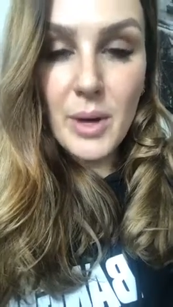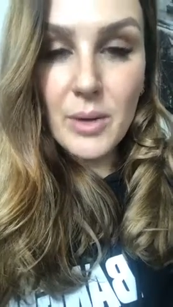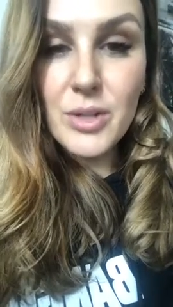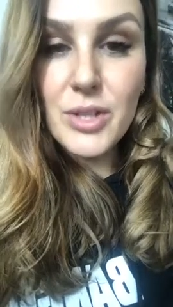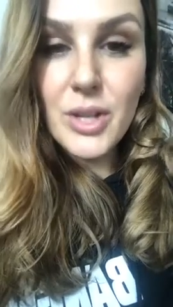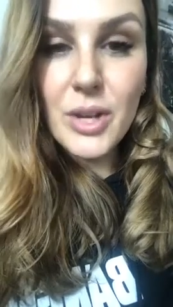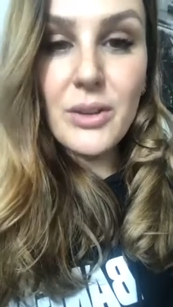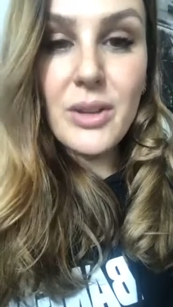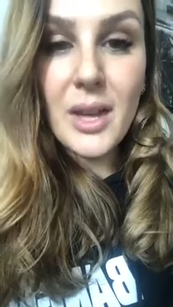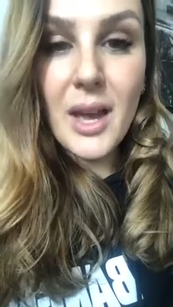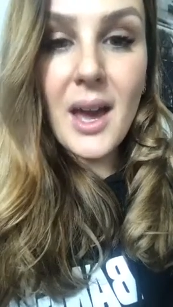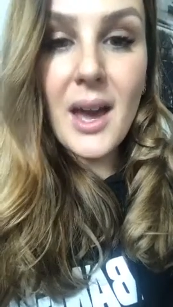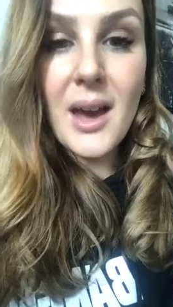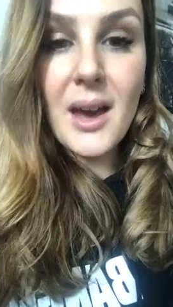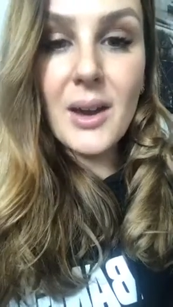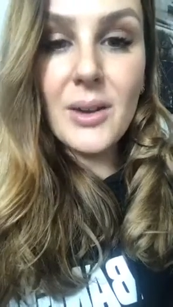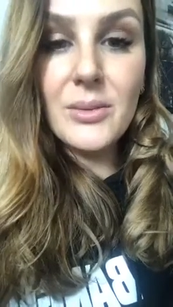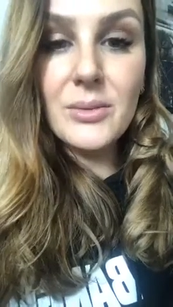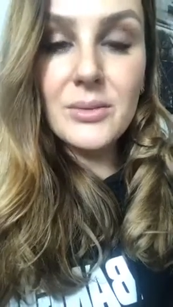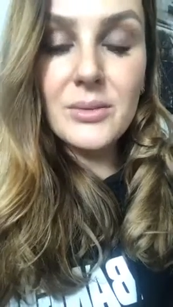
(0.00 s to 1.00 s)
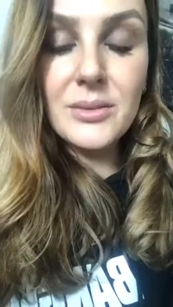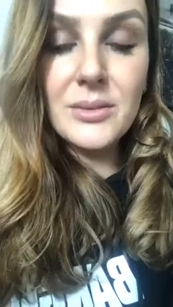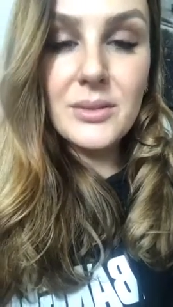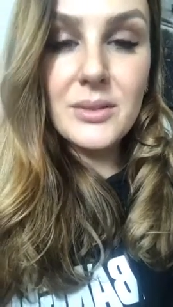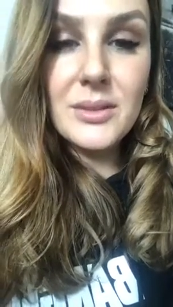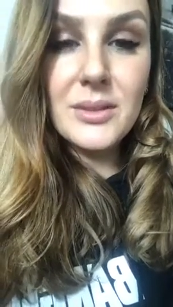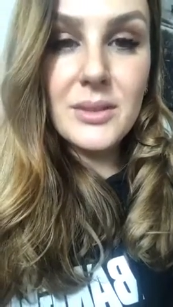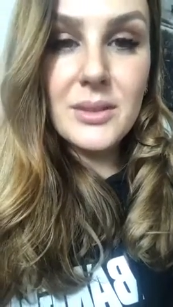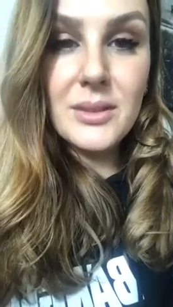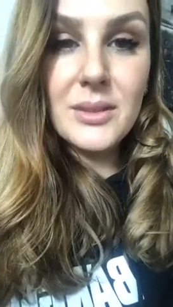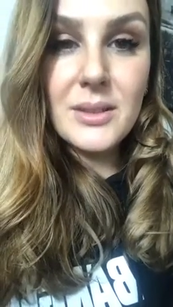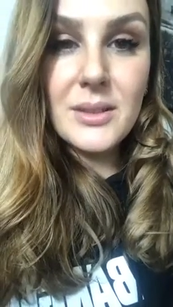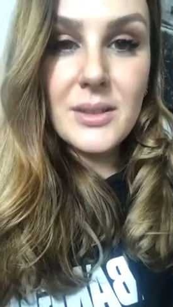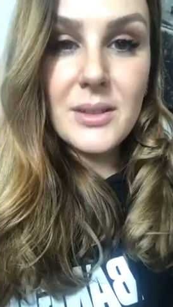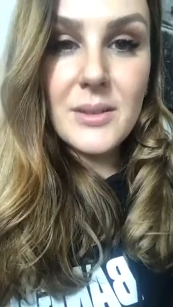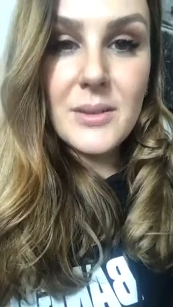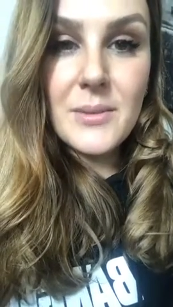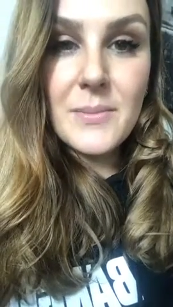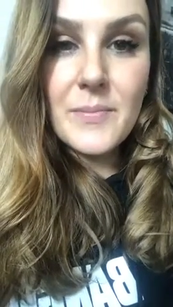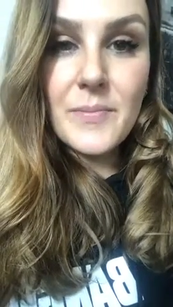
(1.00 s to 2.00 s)
I'll show you how,
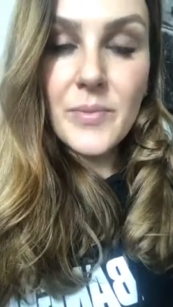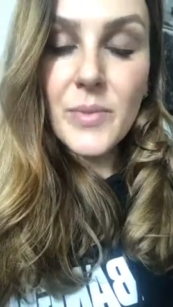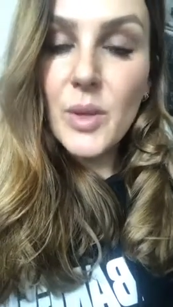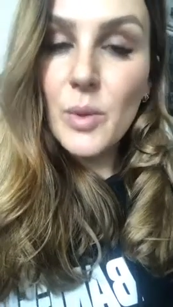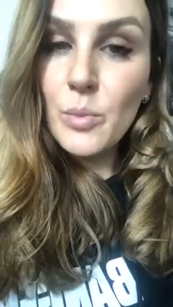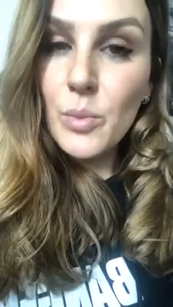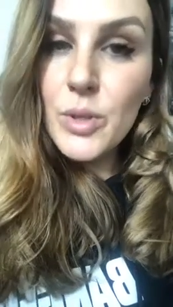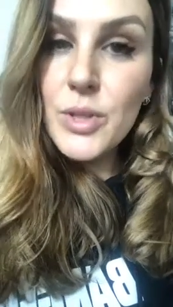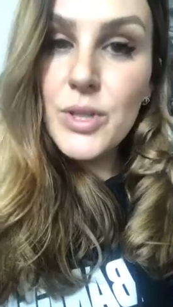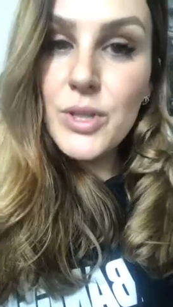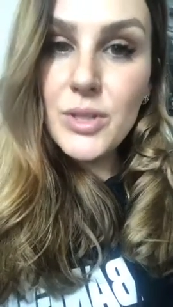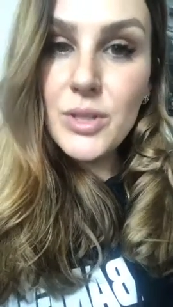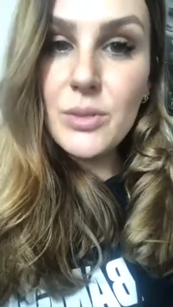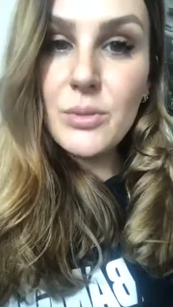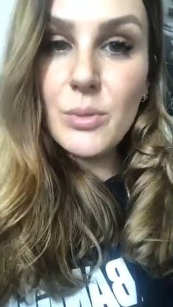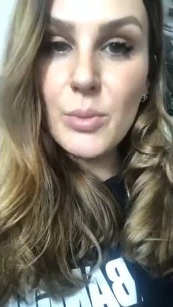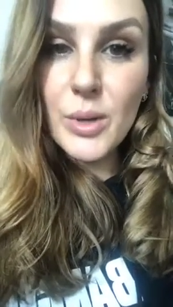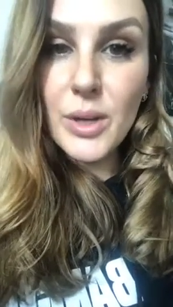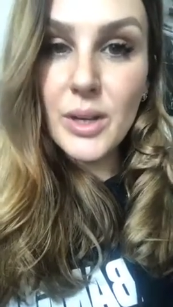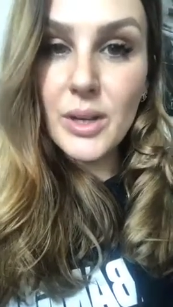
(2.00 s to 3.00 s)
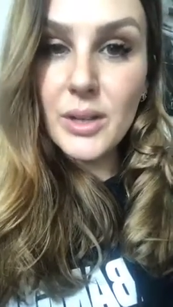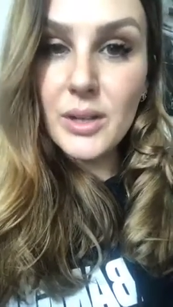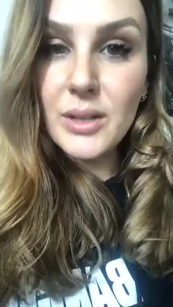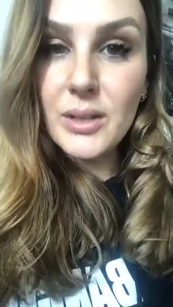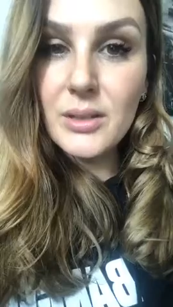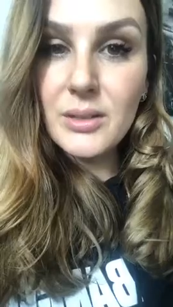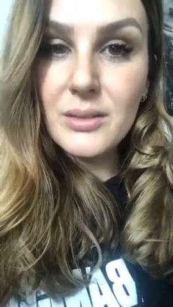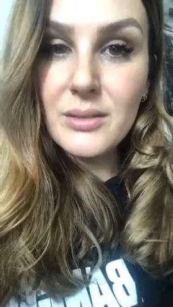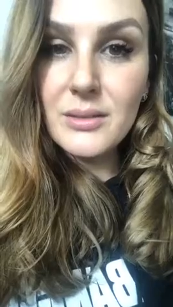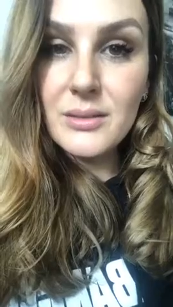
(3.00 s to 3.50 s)
would you do the work?